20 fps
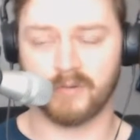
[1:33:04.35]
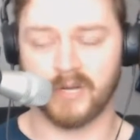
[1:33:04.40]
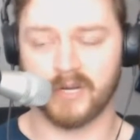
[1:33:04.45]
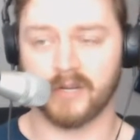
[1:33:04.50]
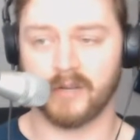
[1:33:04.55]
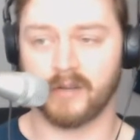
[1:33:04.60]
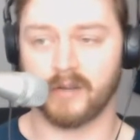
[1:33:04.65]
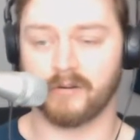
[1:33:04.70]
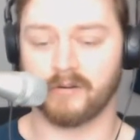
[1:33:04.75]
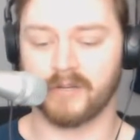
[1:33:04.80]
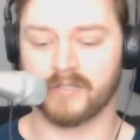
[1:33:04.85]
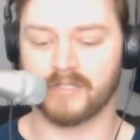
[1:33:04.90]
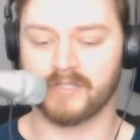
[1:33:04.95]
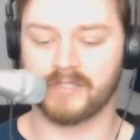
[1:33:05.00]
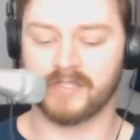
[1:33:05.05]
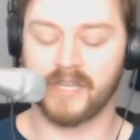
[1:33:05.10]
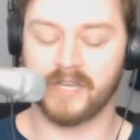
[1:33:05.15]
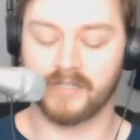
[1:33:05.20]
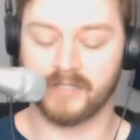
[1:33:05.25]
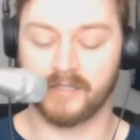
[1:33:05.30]
walking across the
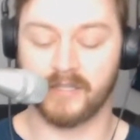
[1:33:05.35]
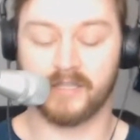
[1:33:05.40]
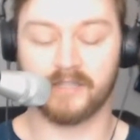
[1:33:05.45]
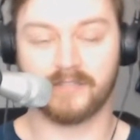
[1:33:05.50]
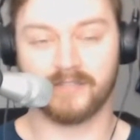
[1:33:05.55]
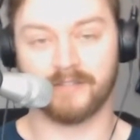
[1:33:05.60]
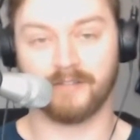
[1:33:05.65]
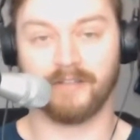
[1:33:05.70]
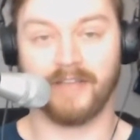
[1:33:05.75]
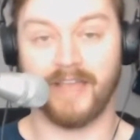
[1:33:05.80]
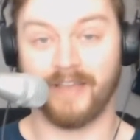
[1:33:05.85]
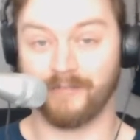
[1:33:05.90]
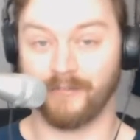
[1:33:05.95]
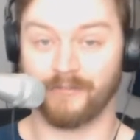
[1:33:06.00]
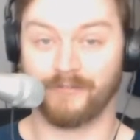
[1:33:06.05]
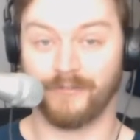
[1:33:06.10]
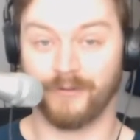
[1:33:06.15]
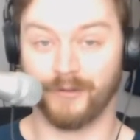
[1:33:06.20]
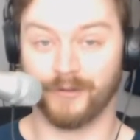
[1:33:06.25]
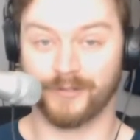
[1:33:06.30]
stage, and then still have
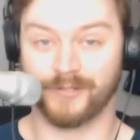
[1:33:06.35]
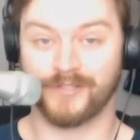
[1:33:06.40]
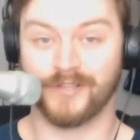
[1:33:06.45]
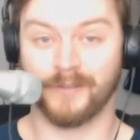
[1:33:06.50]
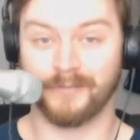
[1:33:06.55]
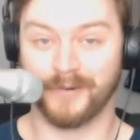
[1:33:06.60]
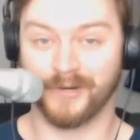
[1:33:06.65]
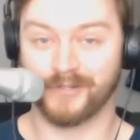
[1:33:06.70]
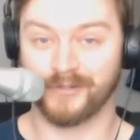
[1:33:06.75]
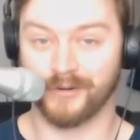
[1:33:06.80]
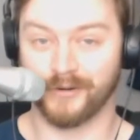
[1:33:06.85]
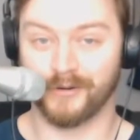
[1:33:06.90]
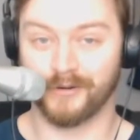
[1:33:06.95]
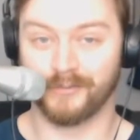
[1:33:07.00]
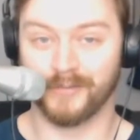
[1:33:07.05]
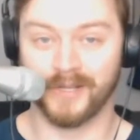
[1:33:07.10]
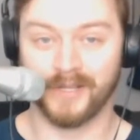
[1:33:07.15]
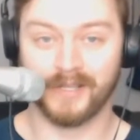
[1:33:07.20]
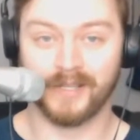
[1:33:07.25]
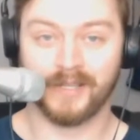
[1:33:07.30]
a full summer
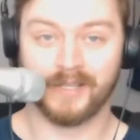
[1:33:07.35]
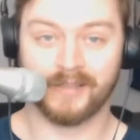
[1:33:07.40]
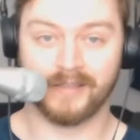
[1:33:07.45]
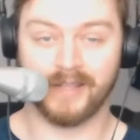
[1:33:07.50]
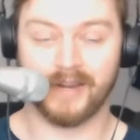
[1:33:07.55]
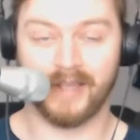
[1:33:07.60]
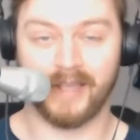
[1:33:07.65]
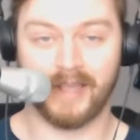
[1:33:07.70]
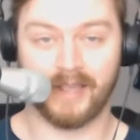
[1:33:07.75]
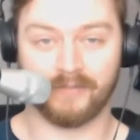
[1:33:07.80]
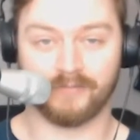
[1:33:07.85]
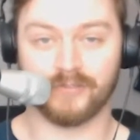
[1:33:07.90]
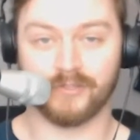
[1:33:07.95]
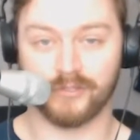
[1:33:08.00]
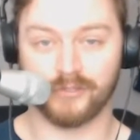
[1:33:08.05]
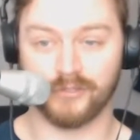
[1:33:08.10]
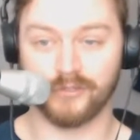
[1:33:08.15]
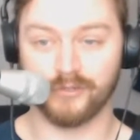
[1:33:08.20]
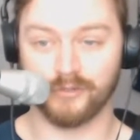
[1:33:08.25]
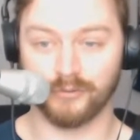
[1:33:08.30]
term that I have to
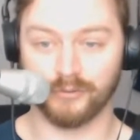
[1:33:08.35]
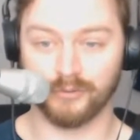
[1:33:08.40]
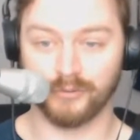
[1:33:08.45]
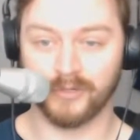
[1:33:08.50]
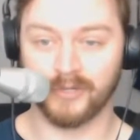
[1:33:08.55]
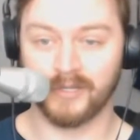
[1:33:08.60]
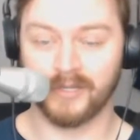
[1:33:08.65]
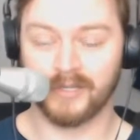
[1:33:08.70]
do